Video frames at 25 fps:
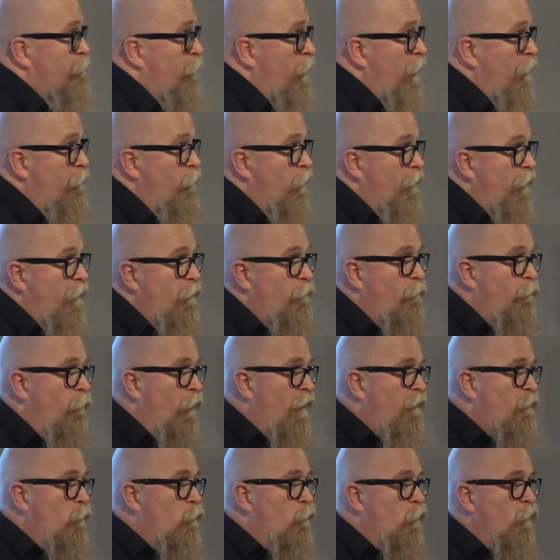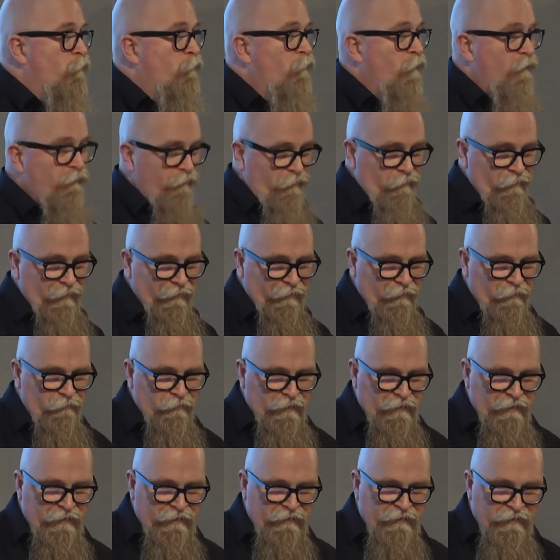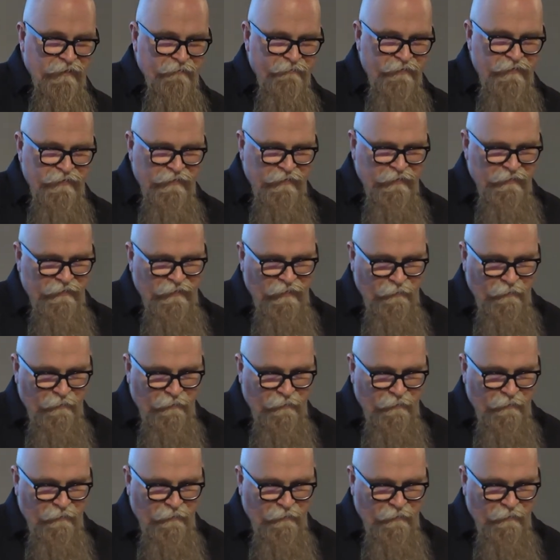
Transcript: Whenever they write the word trust, they're like, oh God, Geoffrey's going to